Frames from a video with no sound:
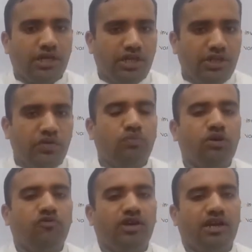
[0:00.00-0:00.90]
in
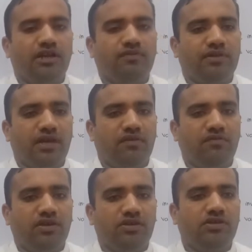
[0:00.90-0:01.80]
human faculty of
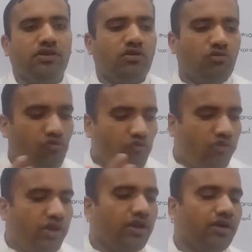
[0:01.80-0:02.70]
language,
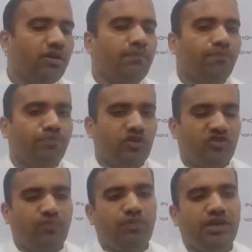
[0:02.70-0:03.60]
where the
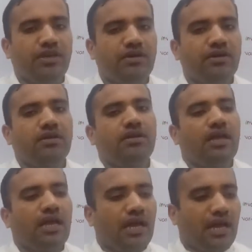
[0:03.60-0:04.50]
speaker
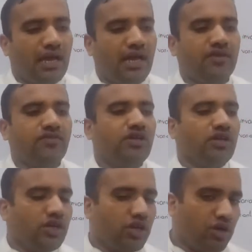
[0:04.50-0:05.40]
has
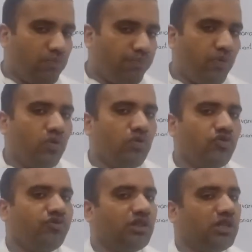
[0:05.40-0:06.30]

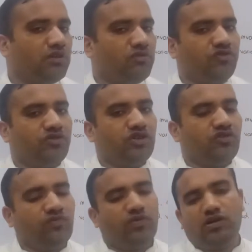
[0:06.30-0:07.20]
composed the
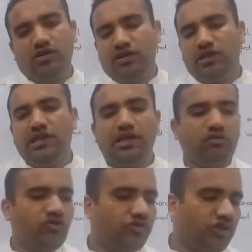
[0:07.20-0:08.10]
linguistics word,
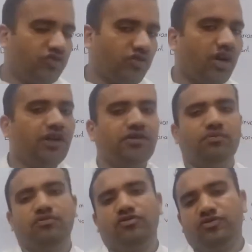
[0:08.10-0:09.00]
linguistics
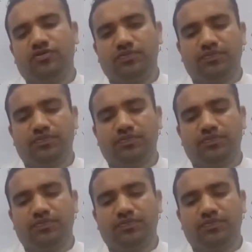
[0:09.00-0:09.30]
items.